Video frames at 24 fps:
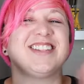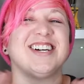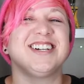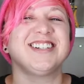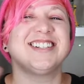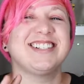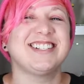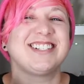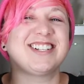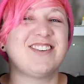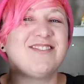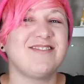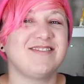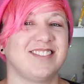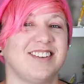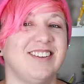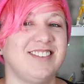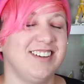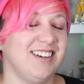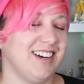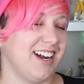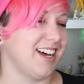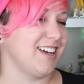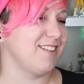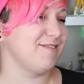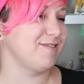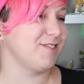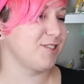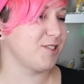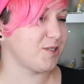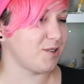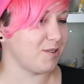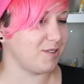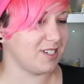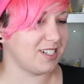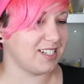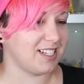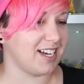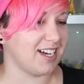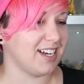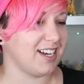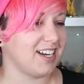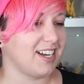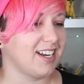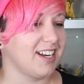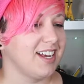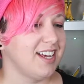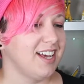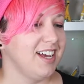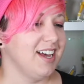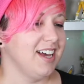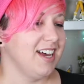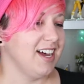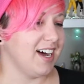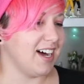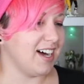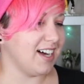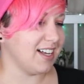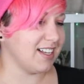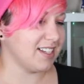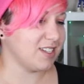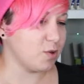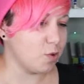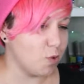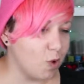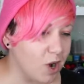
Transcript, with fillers: looks so good. I'm so excited to